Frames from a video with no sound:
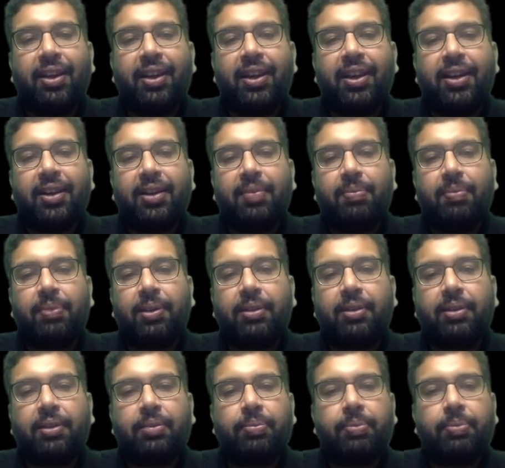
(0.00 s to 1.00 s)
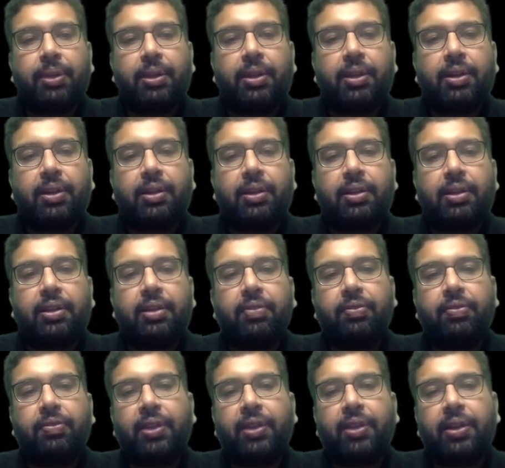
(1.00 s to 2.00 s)
It must be
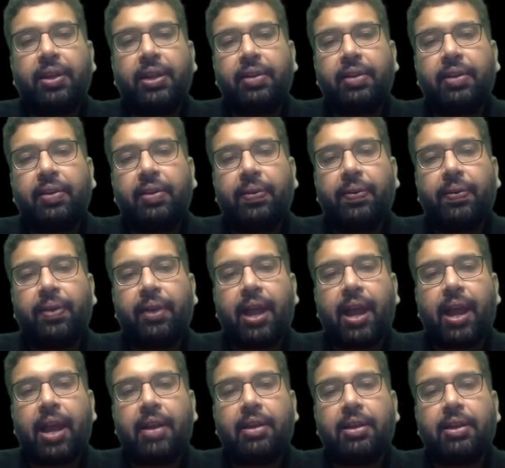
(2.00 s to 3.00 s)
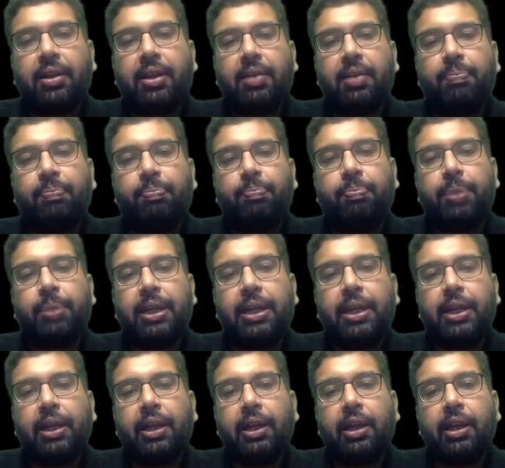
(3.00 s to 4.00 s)
somewhere here at the B.